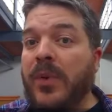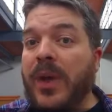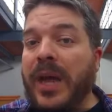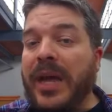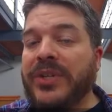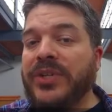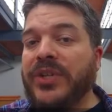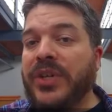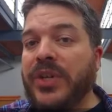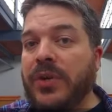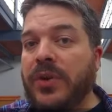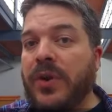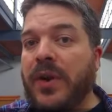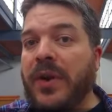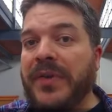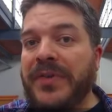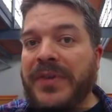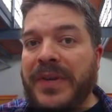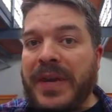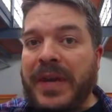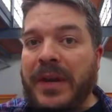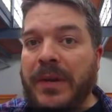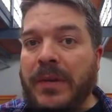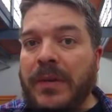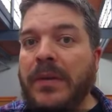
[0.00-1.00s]
will actually cause
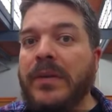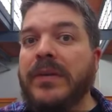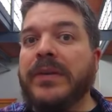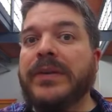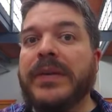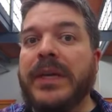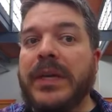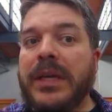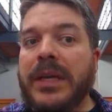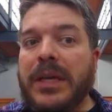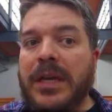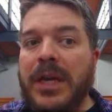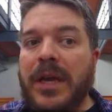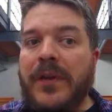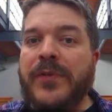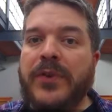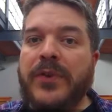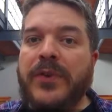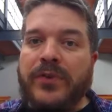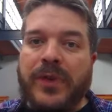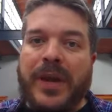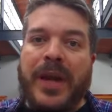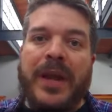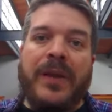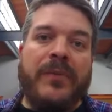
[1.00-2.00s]
errors if you
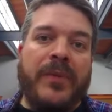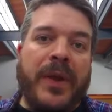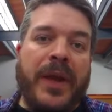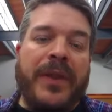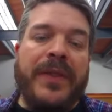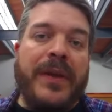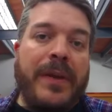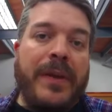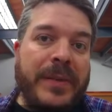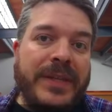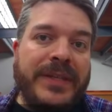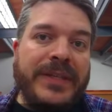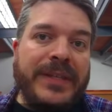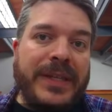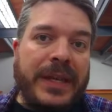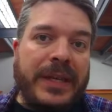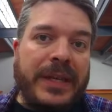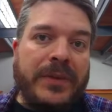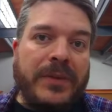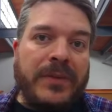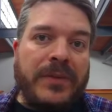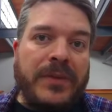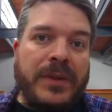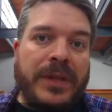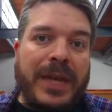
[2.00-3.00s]
try and run them inside
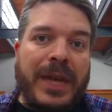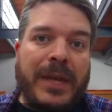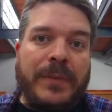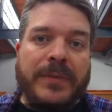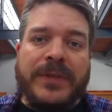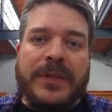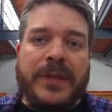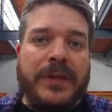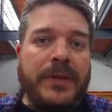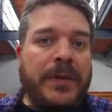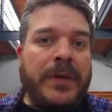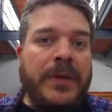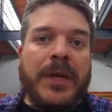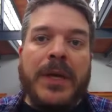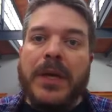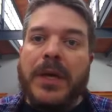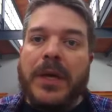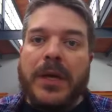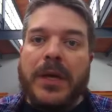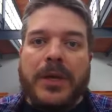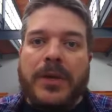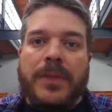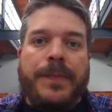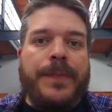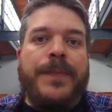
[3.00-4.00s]
of Google AMP. So
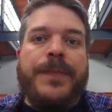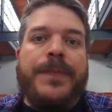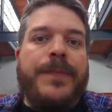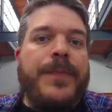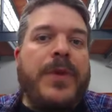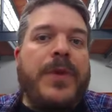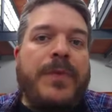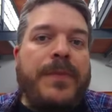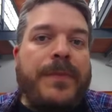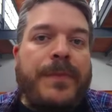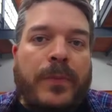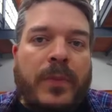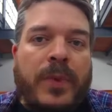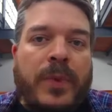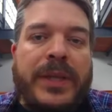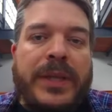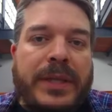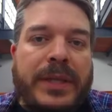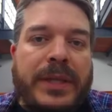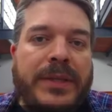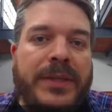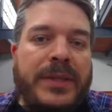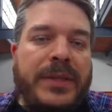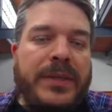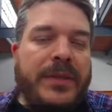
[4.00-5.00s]

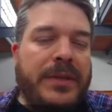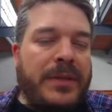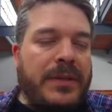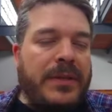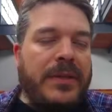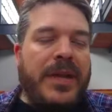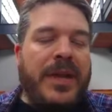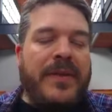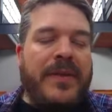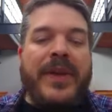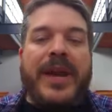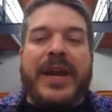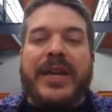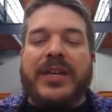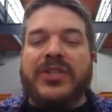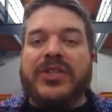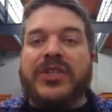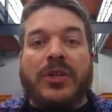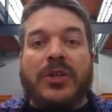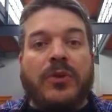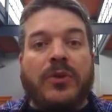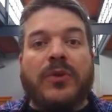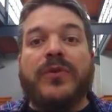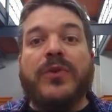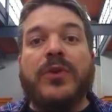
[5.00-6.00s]
really, advantage
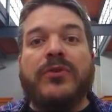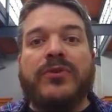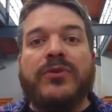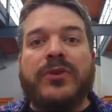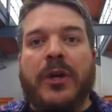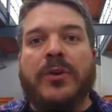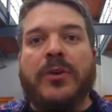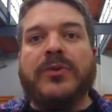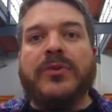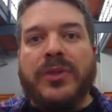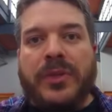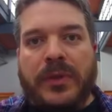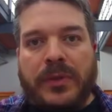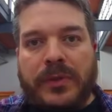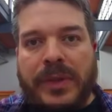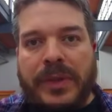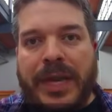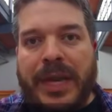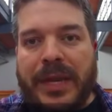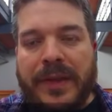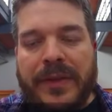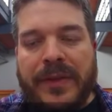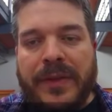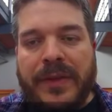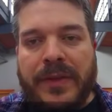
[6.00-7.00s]
to you if you don't do
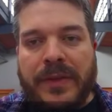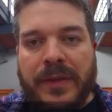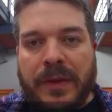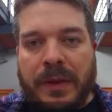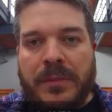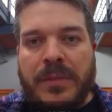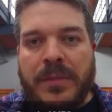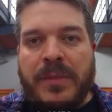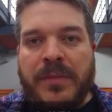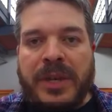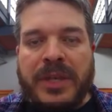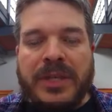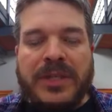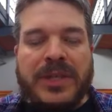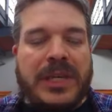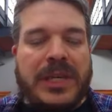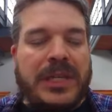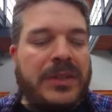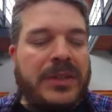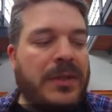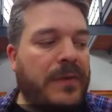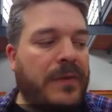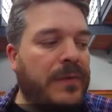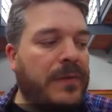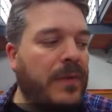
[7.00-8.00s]
that. It's going to be much
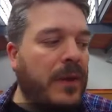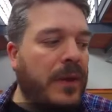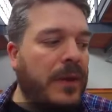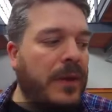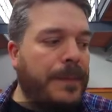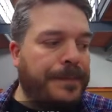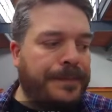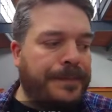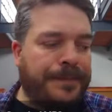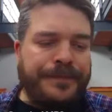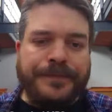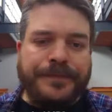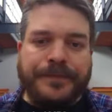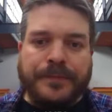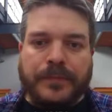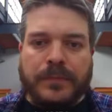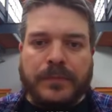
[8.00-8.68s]
easier for you.